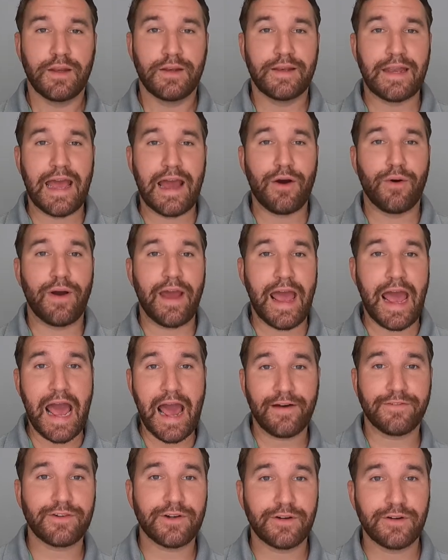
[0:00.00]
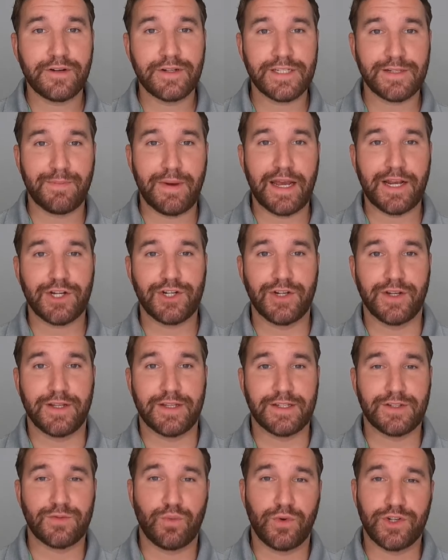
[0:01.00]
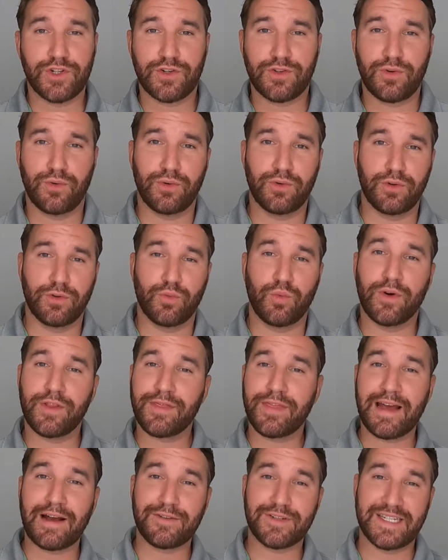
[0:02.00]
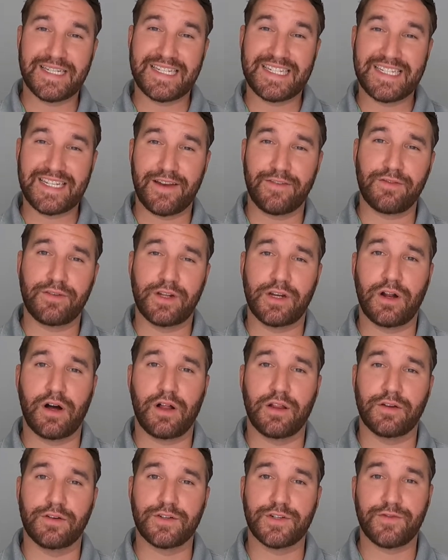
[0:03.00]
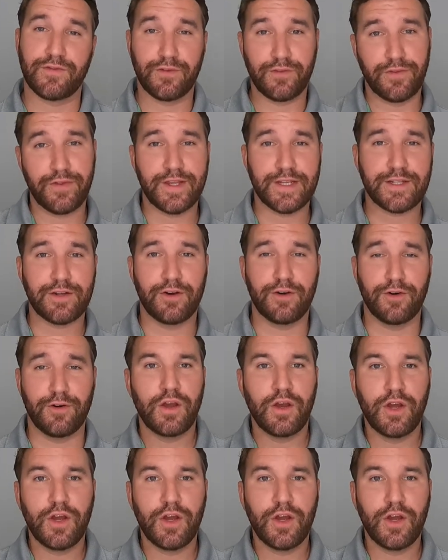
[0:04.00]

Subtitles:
Now, after inspections, which totaled $1,070 for this home,